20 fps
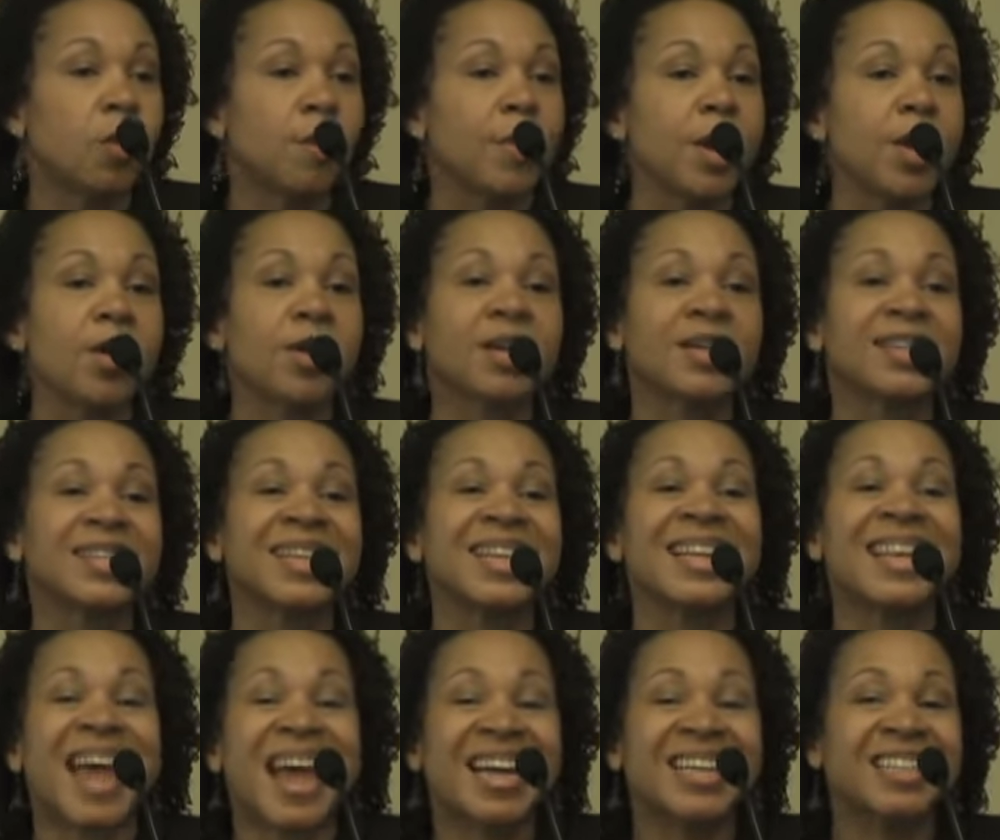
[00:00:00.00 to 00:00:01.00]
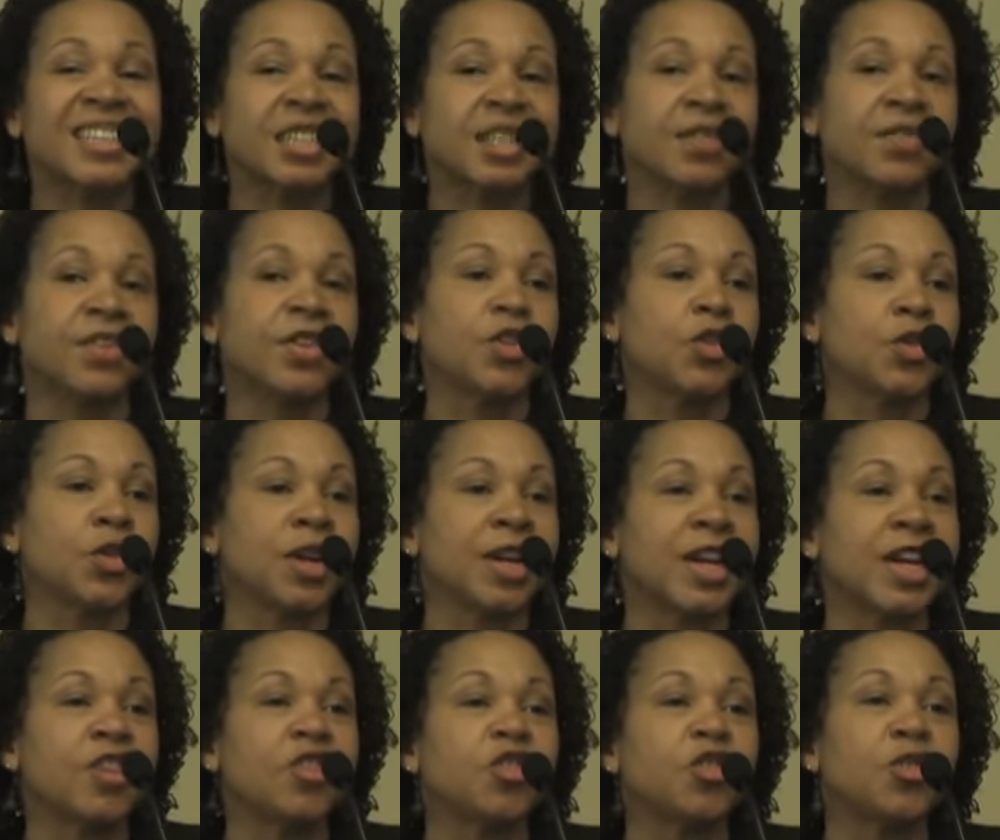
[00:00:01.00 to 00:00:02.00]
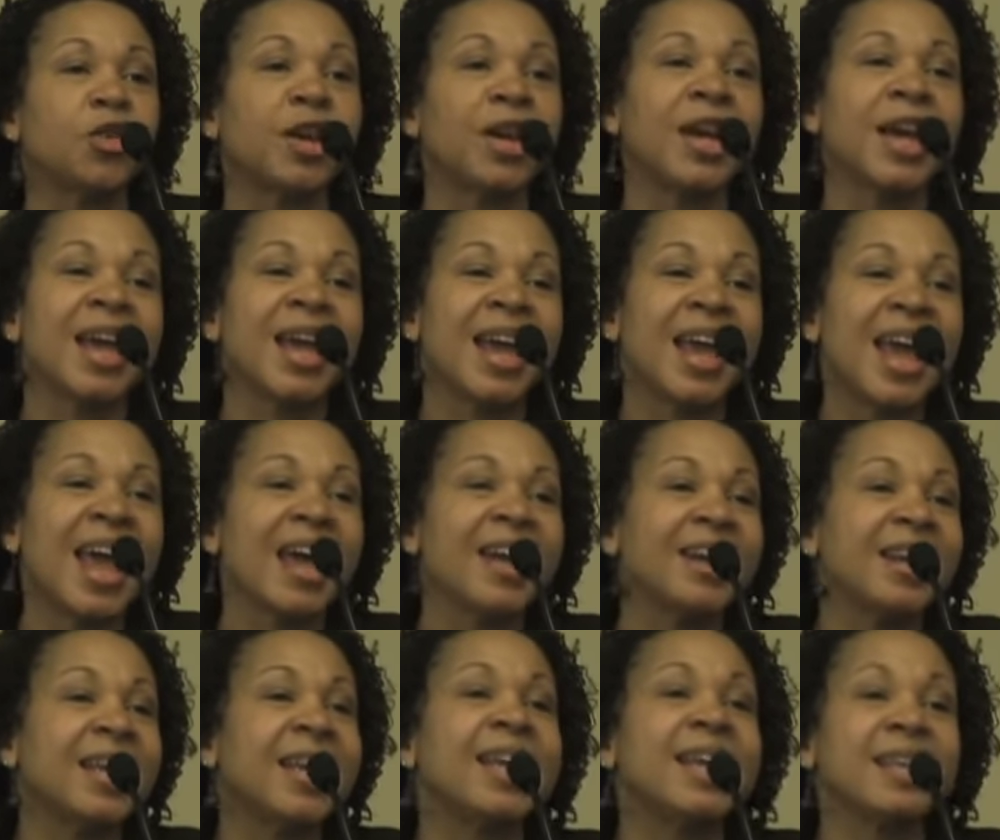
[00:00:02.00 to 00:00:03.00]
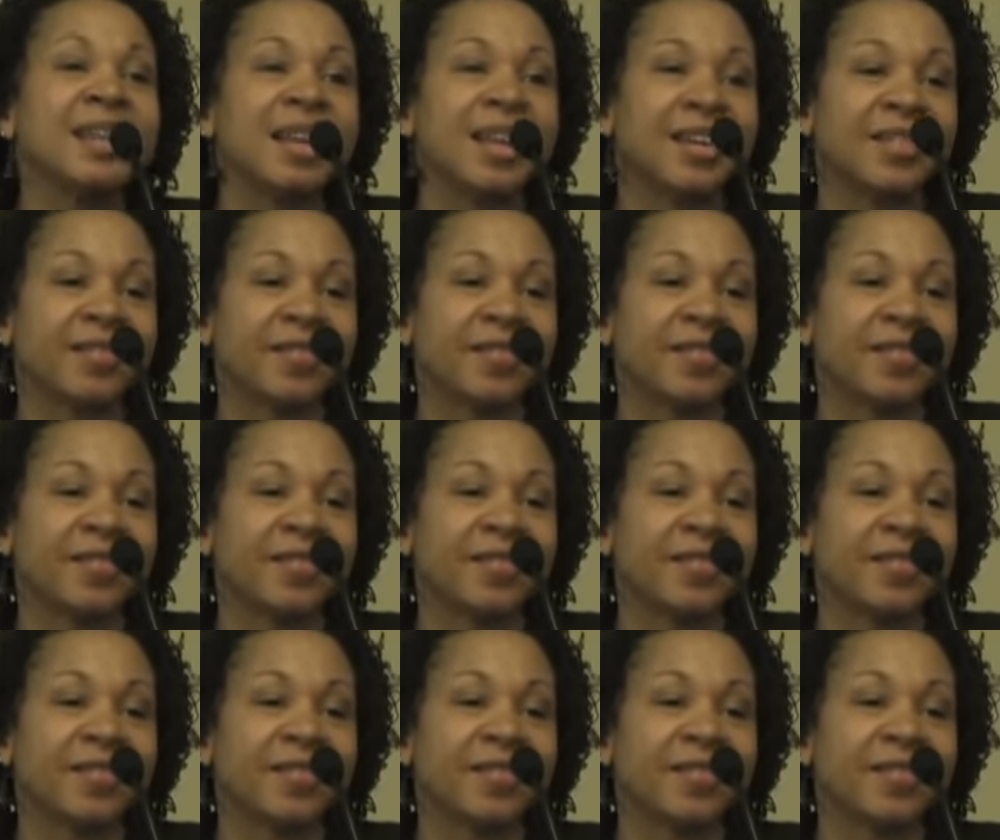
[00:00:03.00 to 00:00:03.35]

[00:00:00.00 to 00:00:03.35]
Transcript: America's Legacy of Enduring Injury and Healing.